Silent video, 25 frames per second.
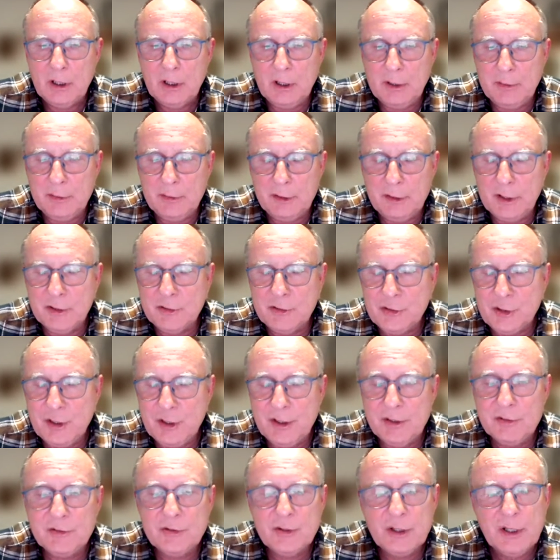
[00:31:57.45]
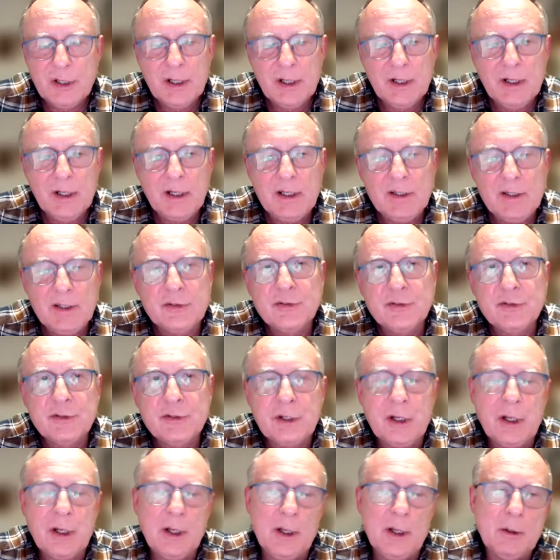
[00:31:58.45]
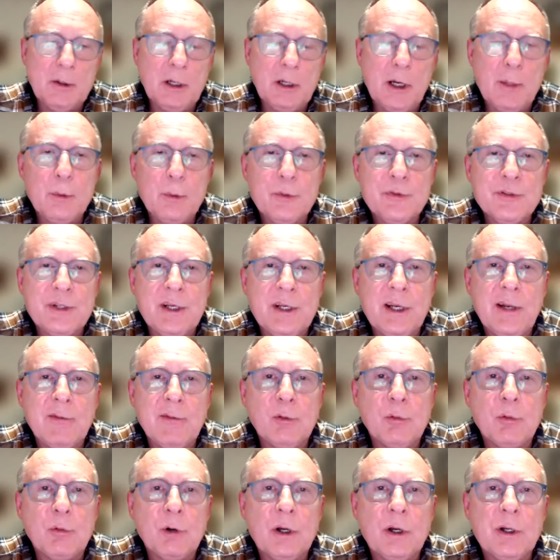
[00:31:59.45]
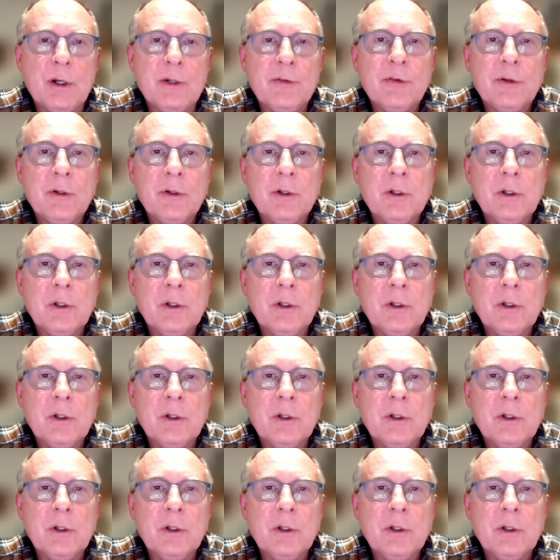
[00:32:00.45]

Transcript: the ice sheets, is global sea level rise.